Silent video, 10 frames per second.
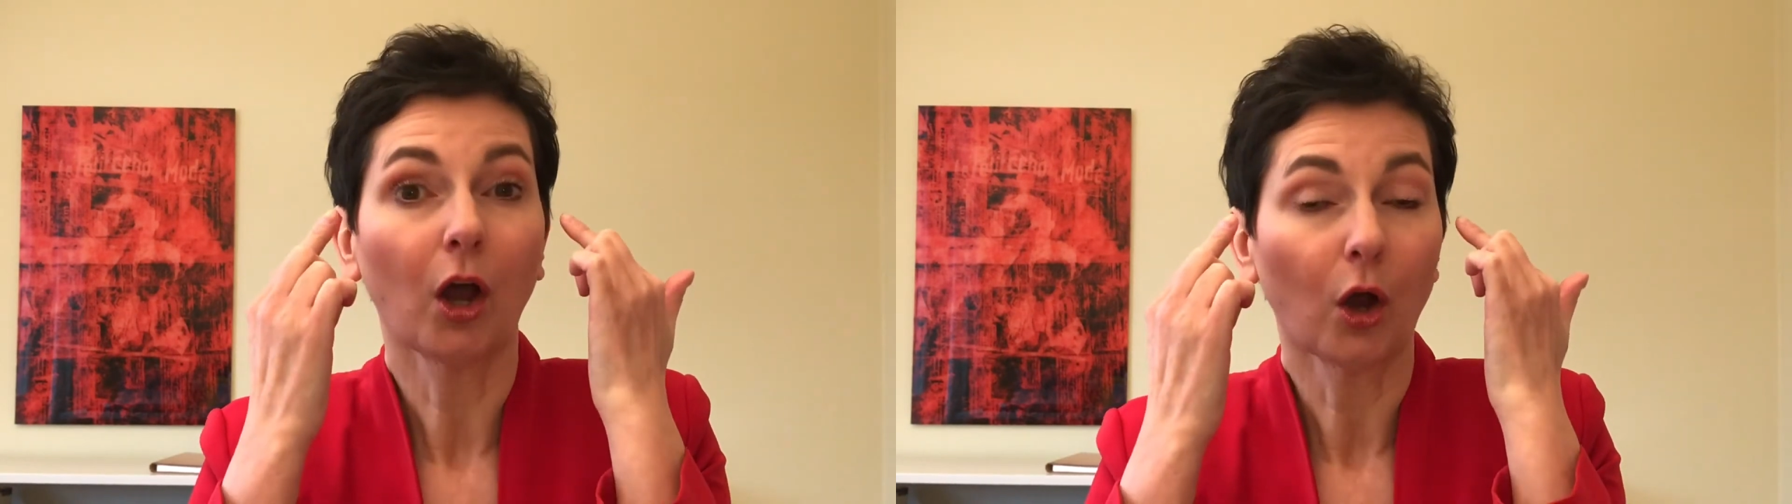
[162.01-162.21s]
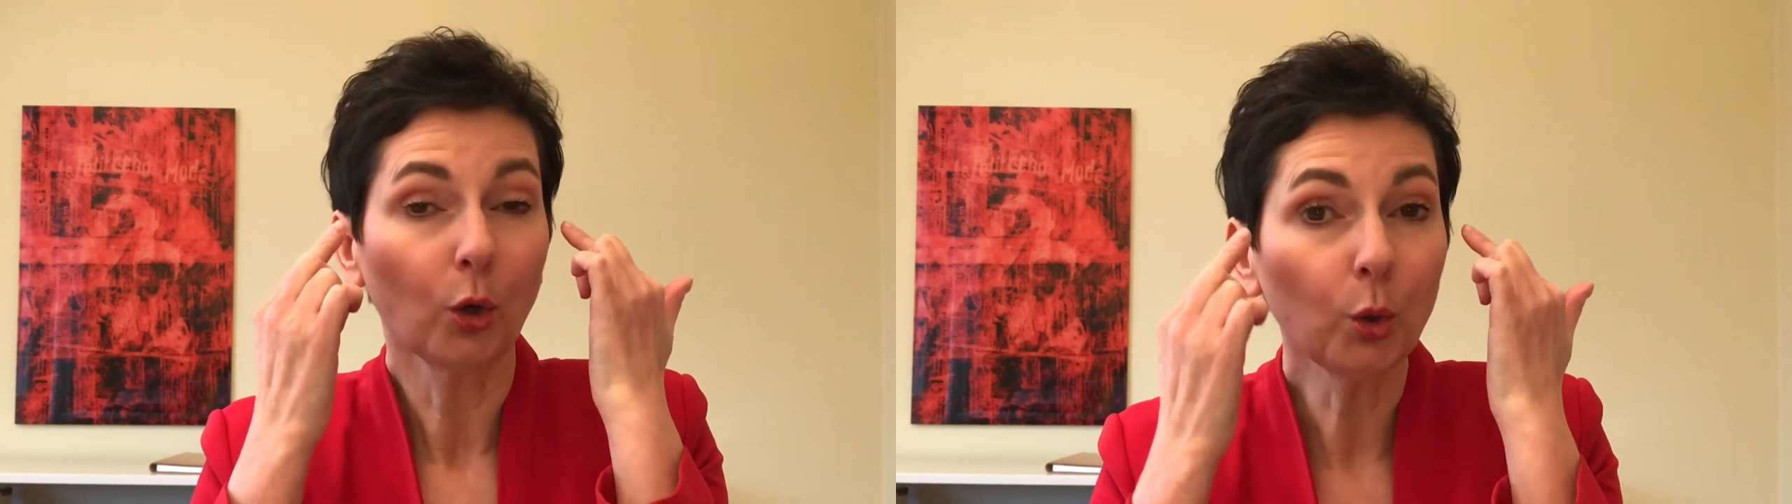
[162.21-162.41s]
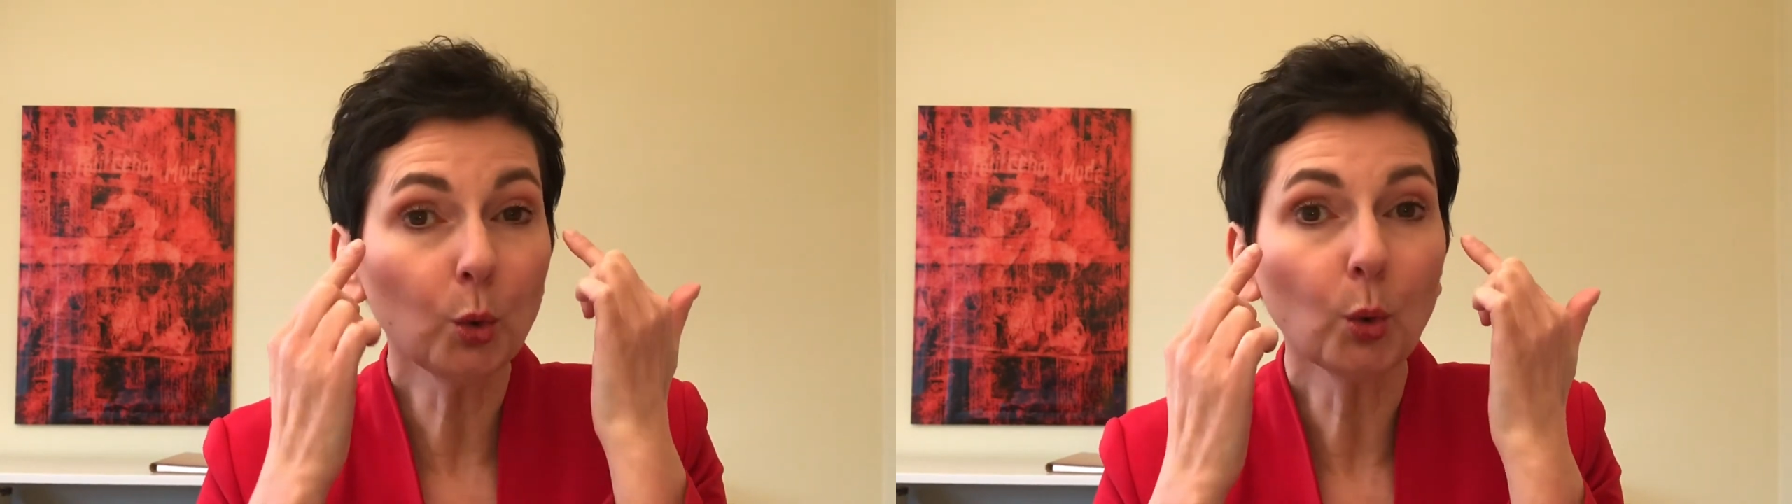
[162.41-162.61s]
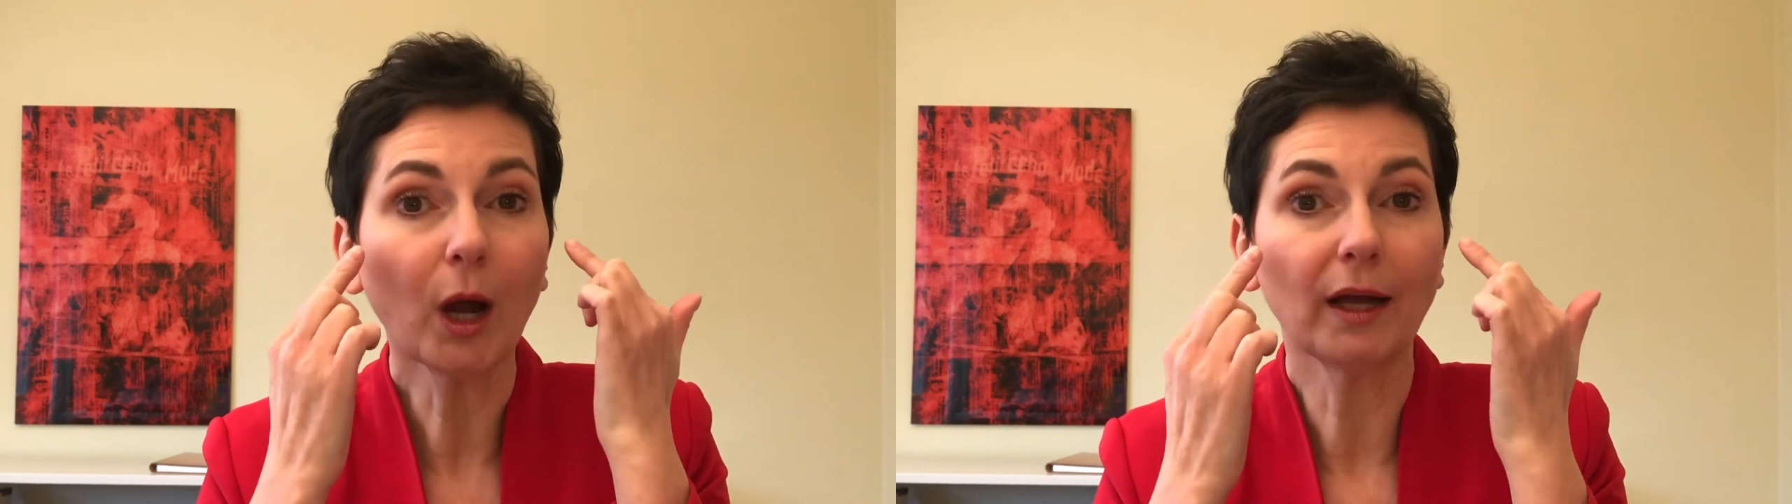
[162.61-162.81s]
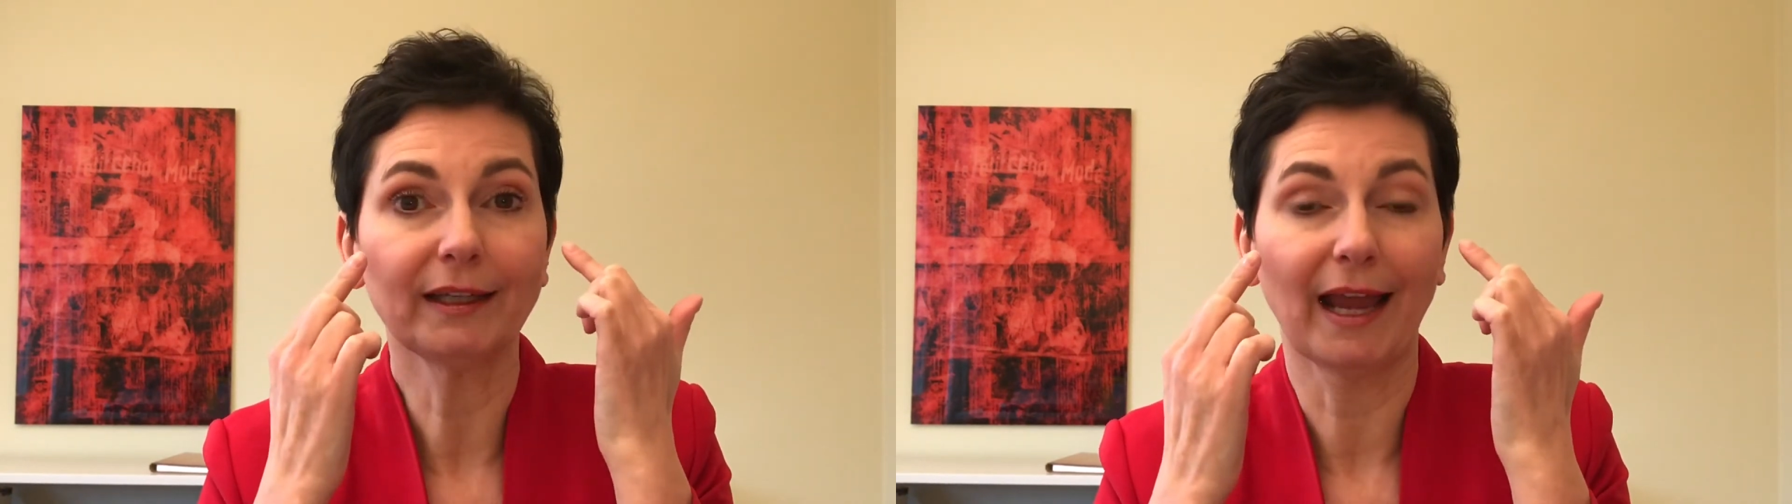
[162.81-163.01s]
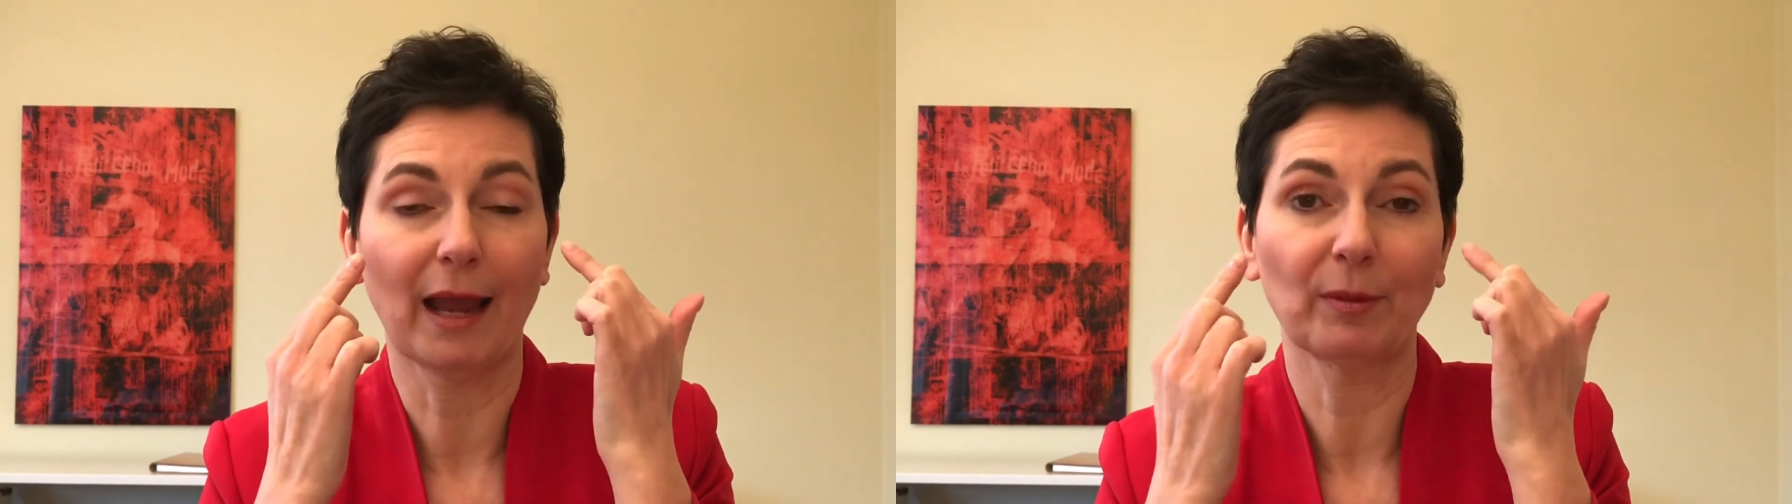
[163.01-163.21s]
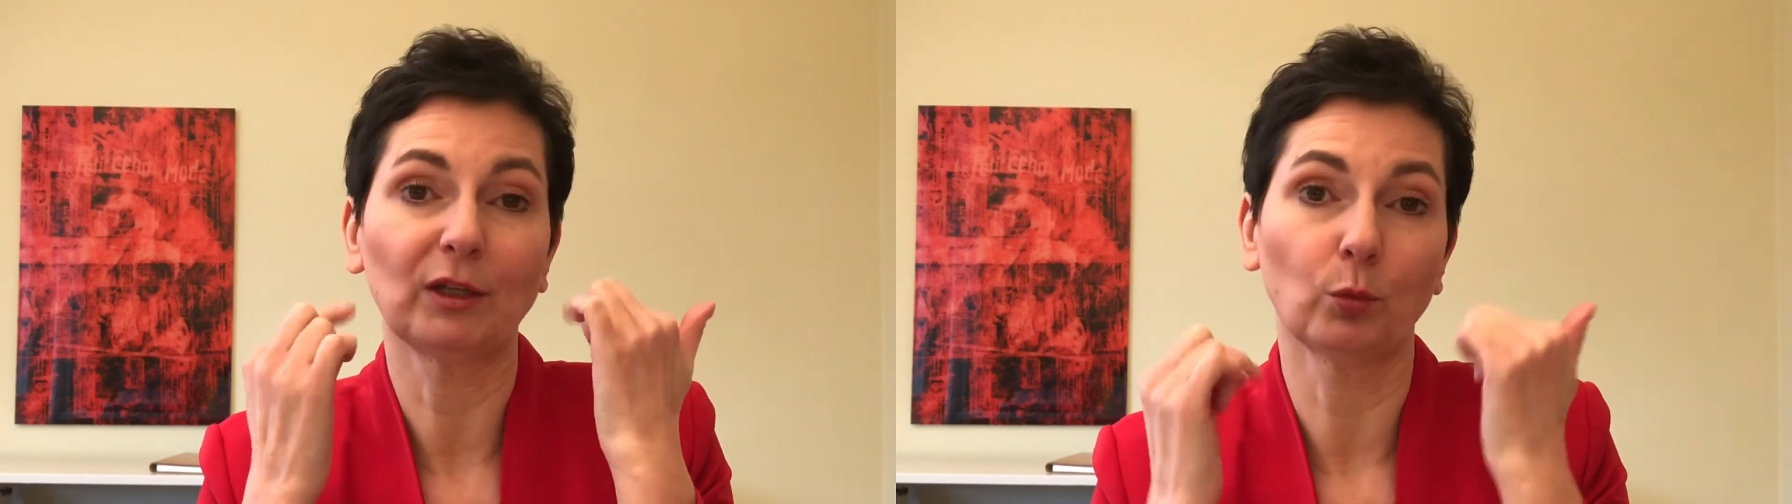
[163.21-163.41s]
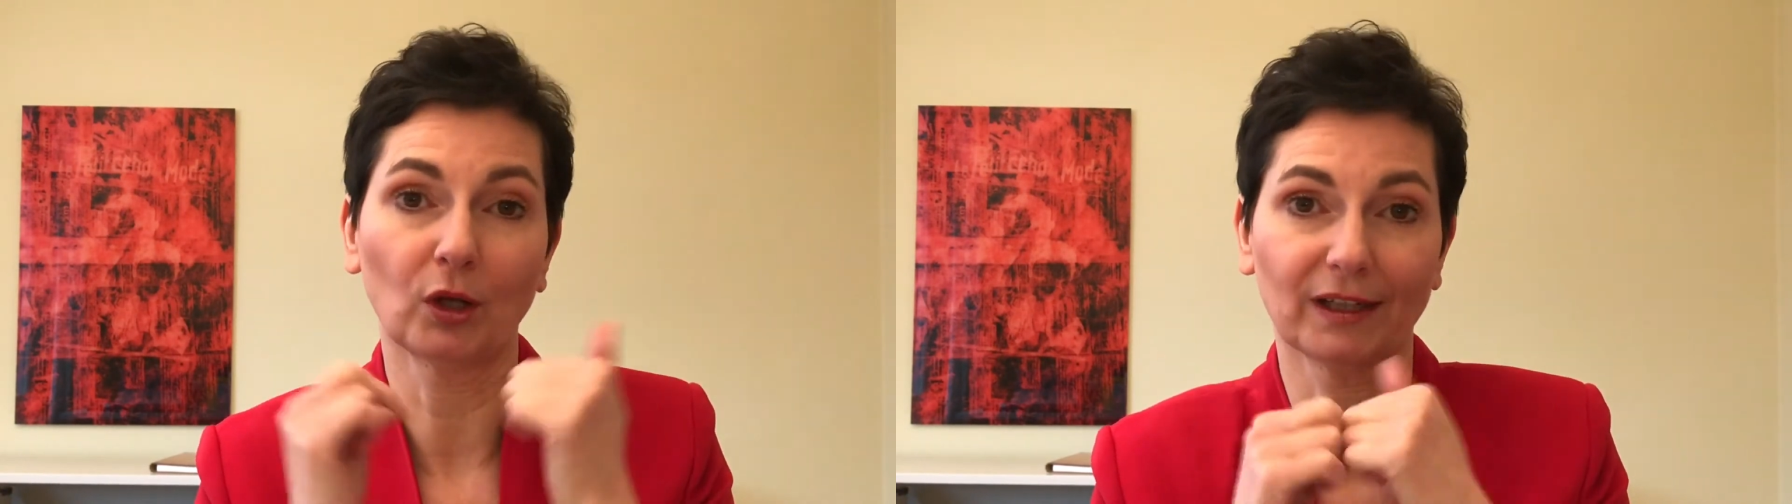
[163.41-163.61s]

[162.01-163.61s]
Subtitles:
who I am and what